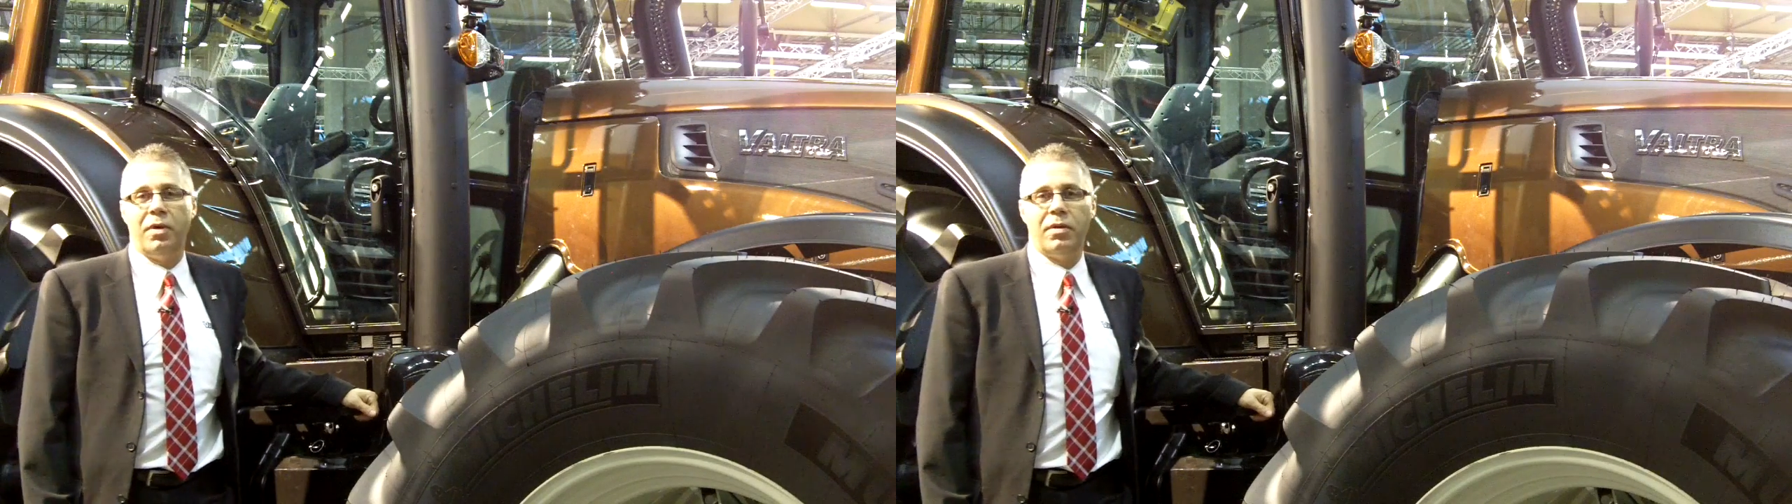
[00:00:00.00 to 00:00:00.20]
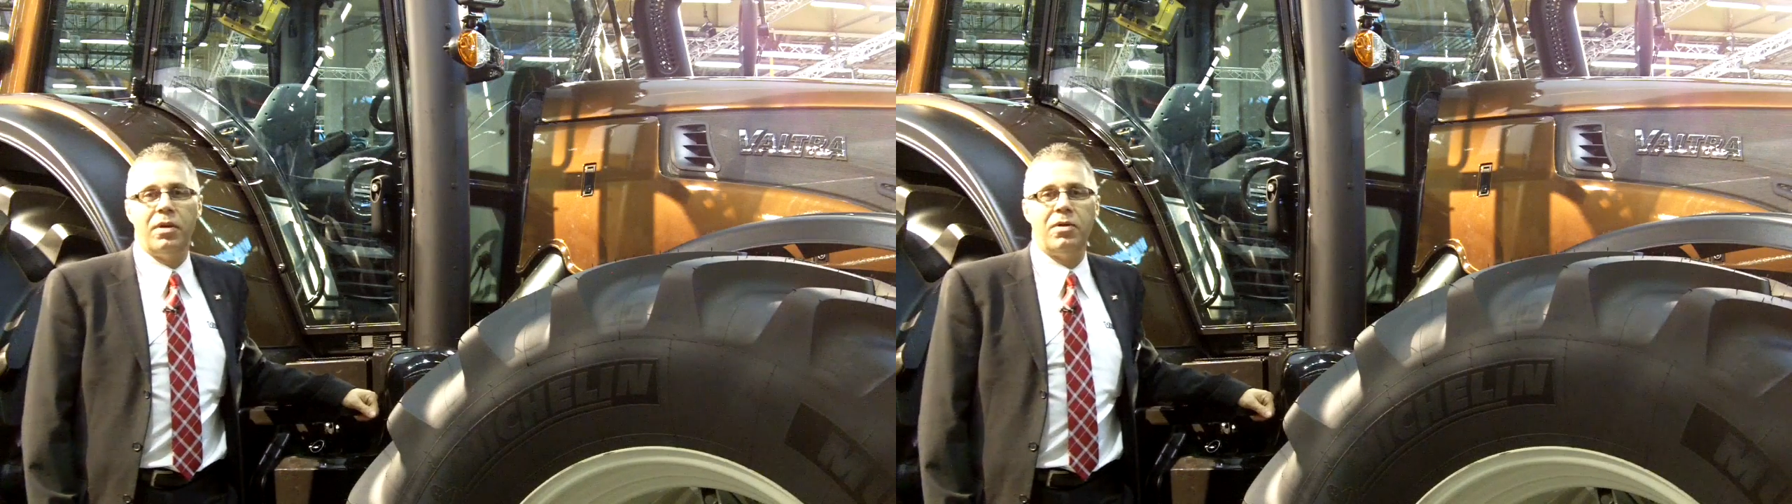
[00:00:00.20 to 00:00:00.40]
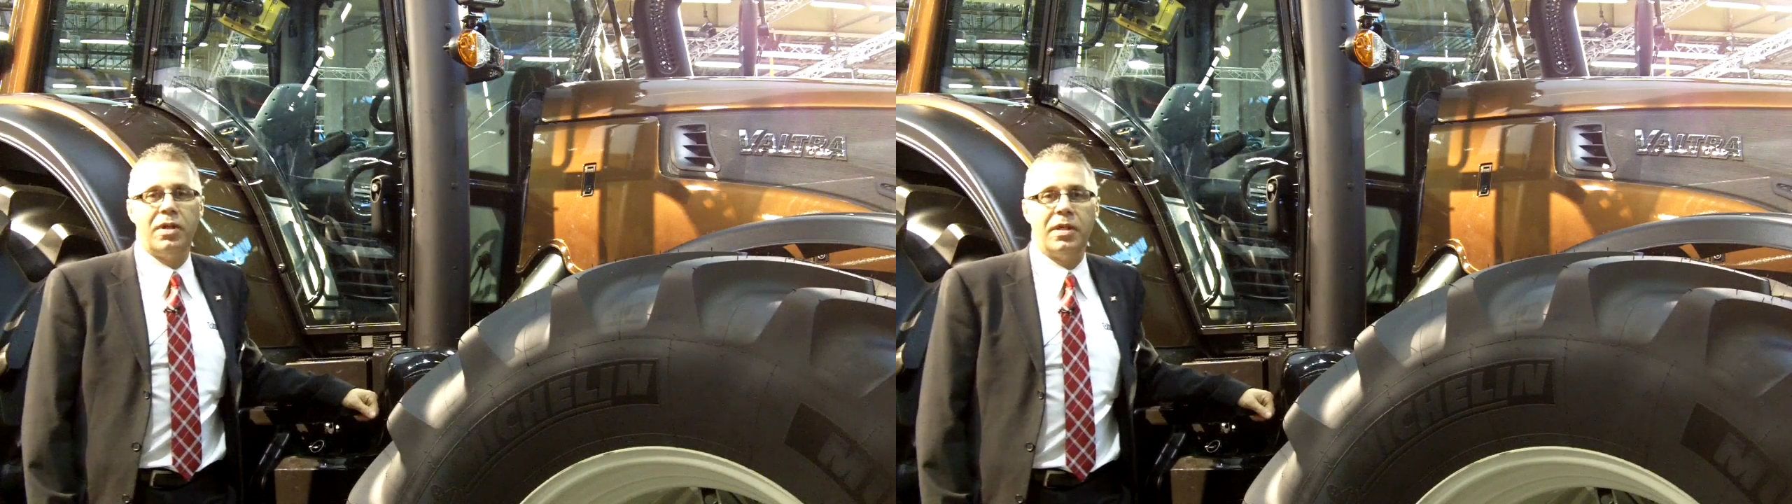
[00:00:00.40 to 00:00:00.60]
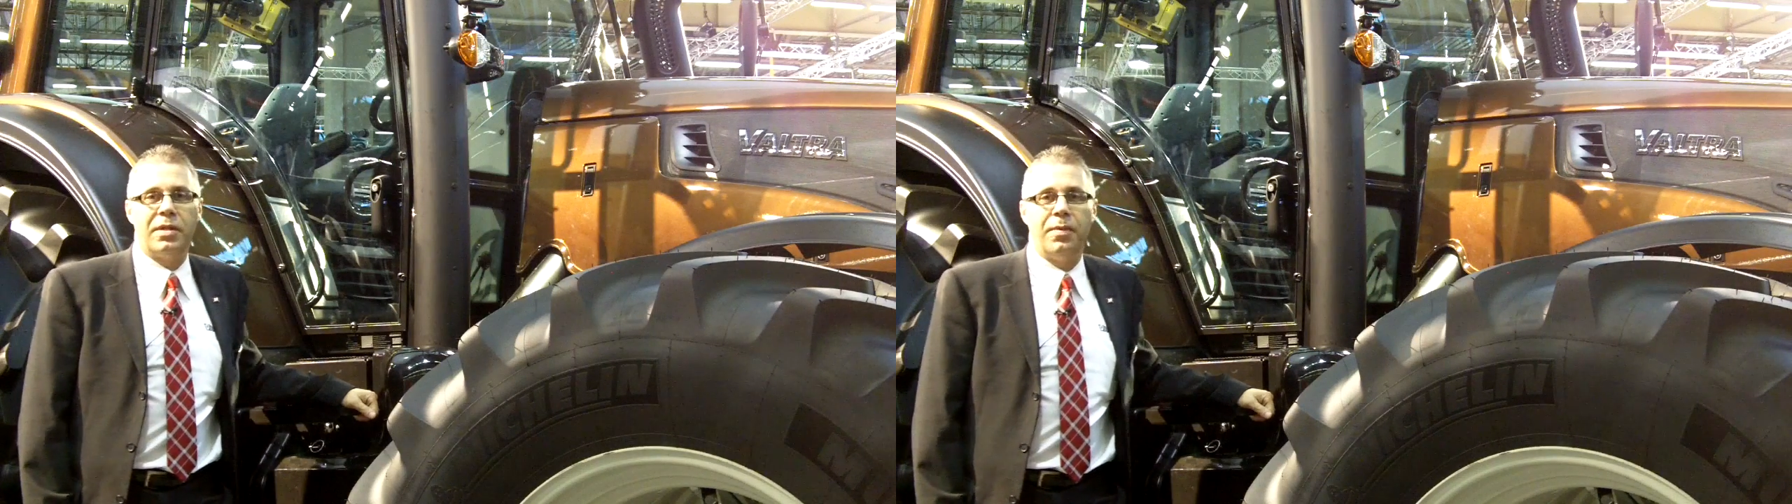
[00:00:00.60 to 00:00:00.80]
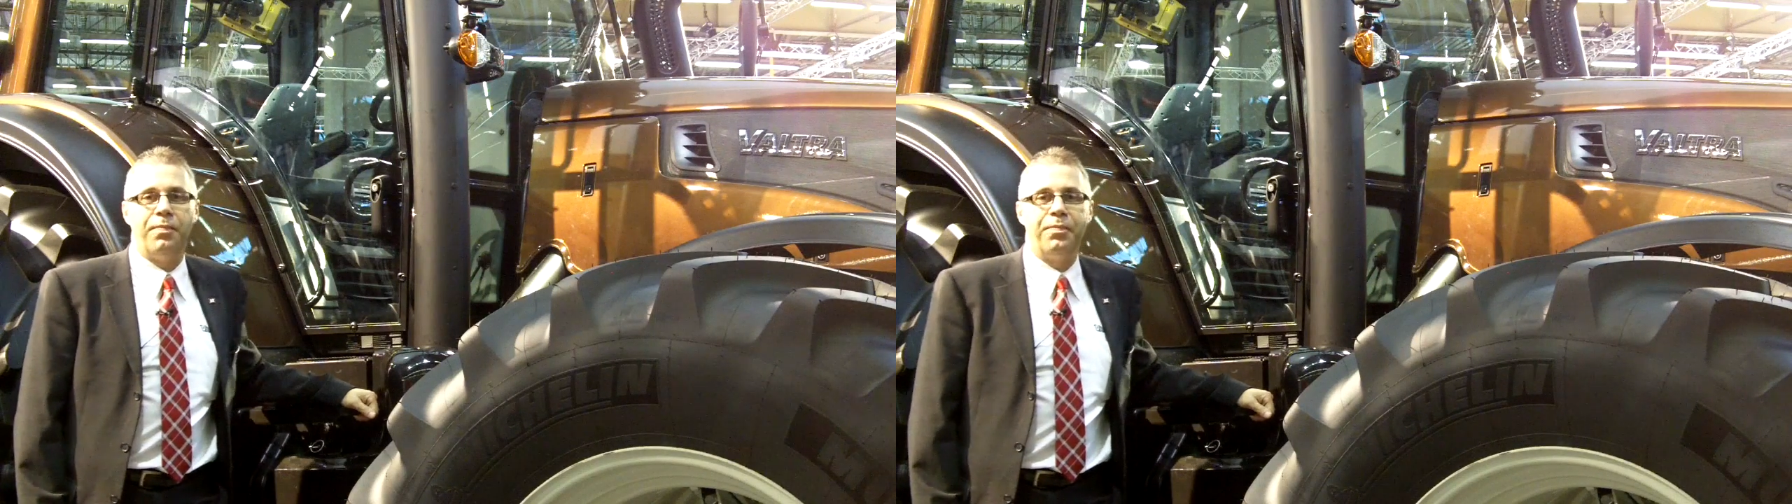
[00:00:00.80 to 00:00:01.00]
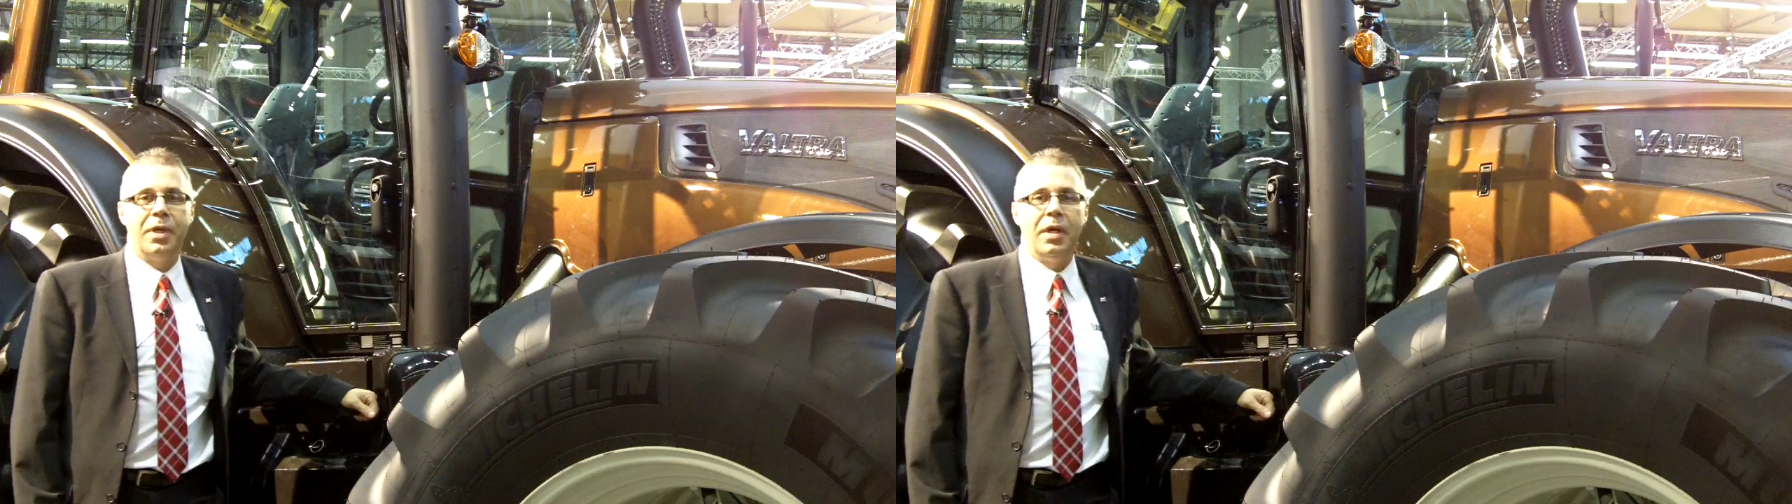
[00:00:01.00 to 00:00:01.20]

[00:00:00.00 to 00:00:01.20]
with the new system.